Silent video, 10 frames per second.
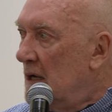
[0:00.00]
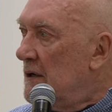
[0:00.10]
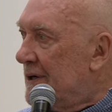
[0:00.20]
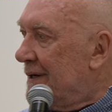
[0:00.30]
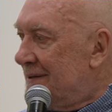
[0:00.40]

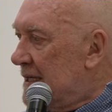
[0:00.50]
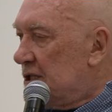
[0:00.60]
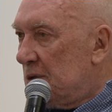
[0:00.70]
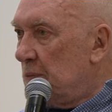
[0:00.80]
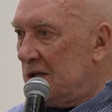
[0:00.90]
Look at
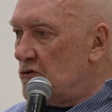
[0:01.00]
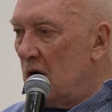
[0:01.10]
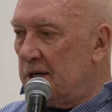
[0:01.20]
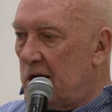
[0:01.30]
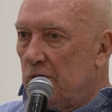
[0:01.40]
this, and we're trying
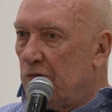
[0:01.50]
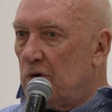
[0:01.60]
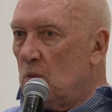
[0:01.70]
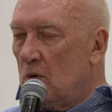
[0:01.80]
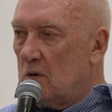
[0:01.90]
to go for a
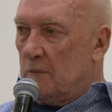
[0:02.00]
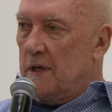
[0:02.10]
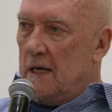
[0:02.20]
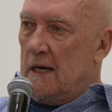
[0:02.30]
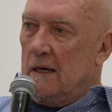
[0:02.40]
walk with
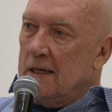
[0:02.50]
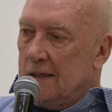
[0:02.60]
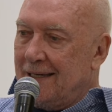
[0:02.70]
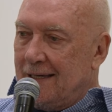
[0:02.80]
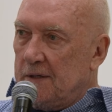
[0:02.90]
our
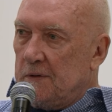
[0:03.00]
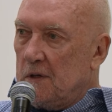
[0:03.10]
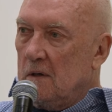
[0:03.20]
kid."